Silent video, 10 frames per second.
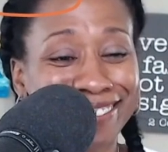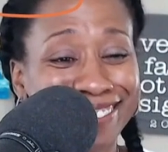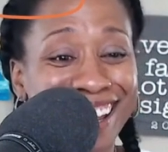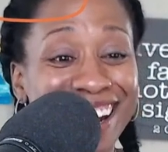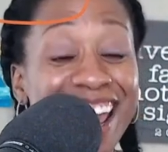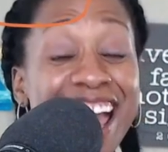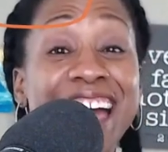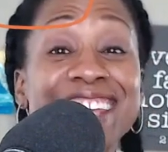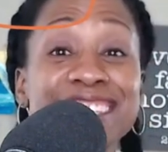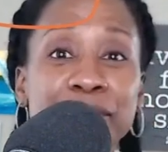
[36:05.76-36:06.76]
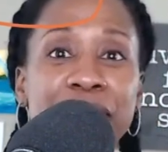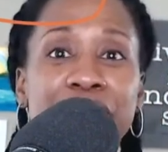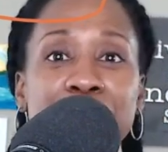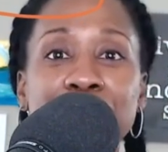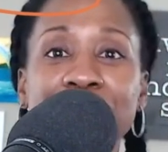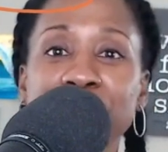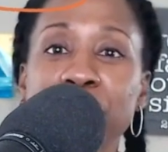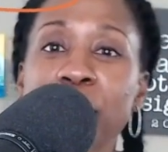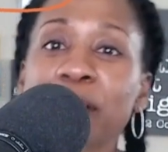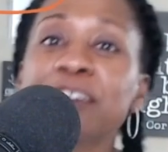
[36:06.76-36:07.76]
and I said, I'm getting on a plane
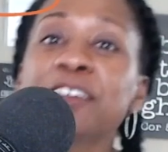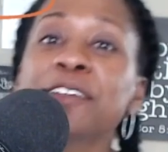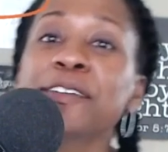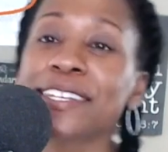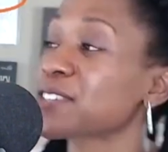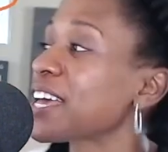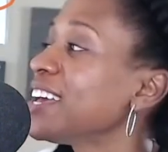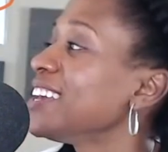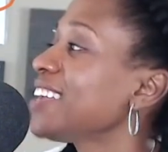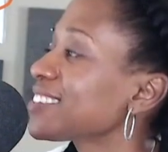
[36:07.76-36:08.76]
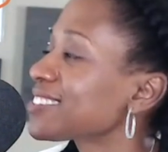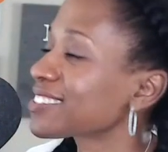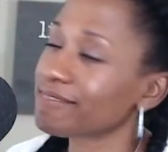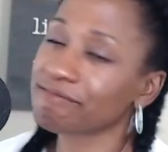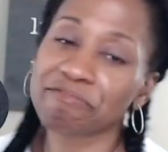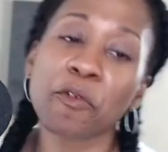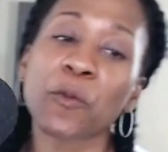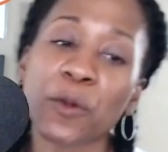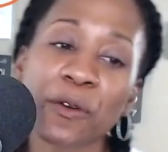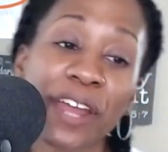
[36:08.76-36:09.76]
tomorrow. And he said, he goes, Yes, rude.